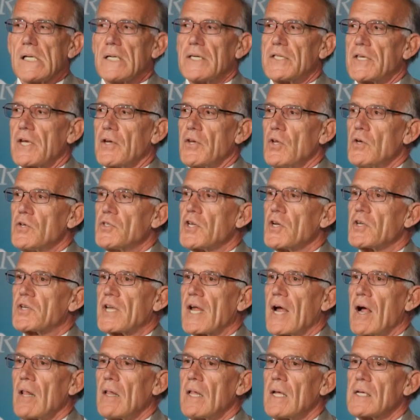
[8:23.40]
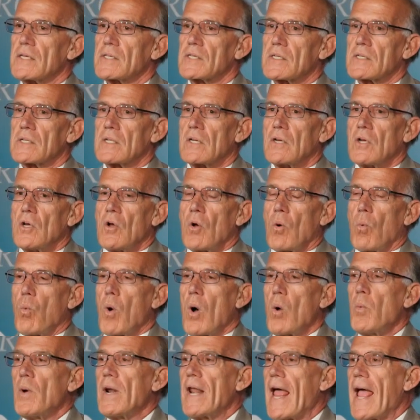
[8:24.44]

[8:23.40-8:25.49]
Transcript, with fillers: he said, You should tell us what would